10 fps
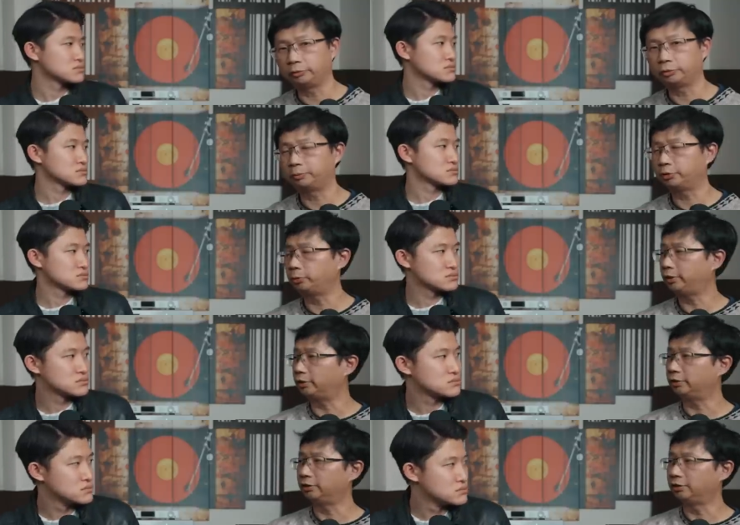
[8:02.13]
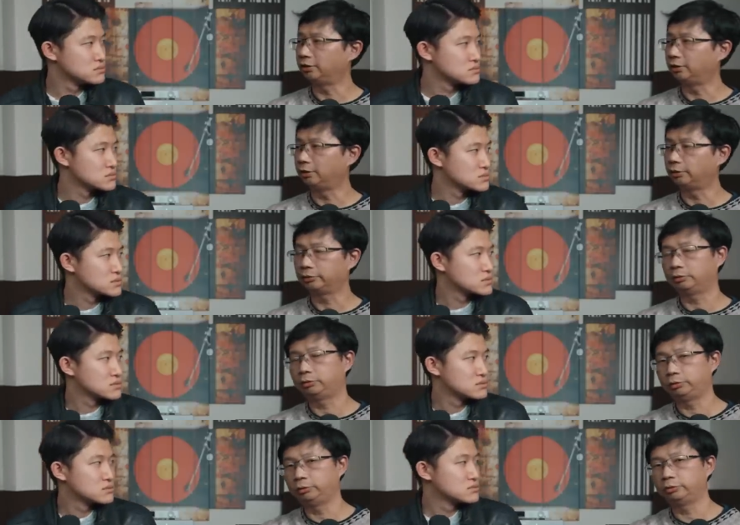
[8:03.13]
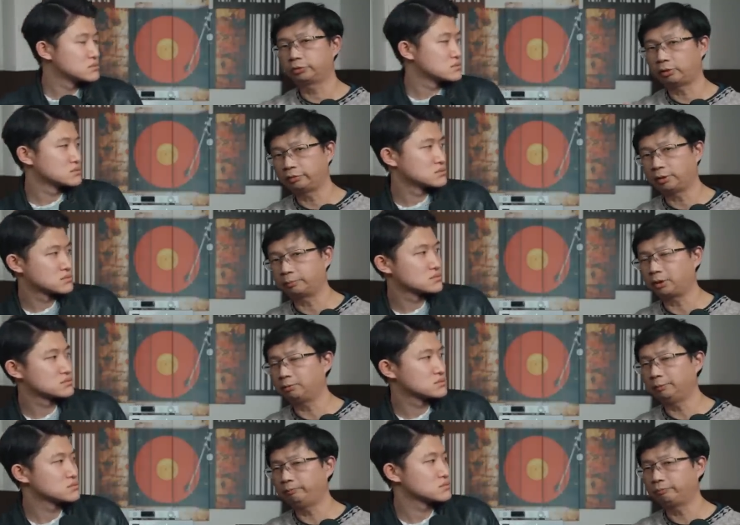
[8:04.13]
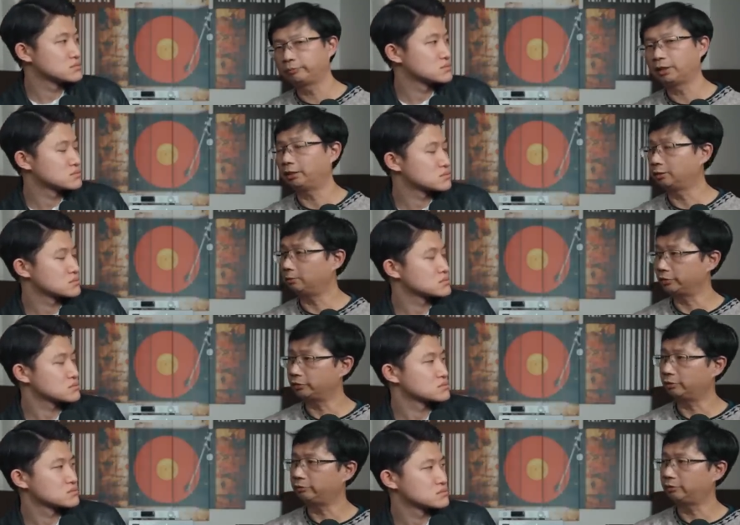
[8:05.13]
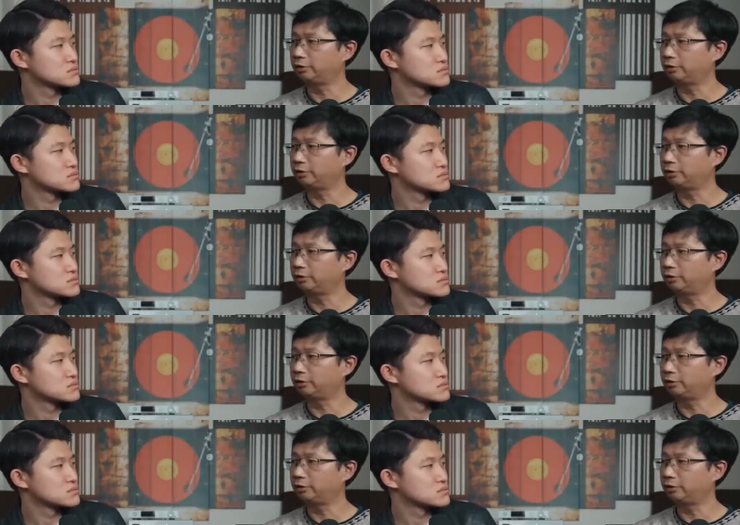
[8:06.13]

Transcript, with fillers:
Speaker 1: dome super tweeter. Mm-hmm. So to solve that problem, I got myself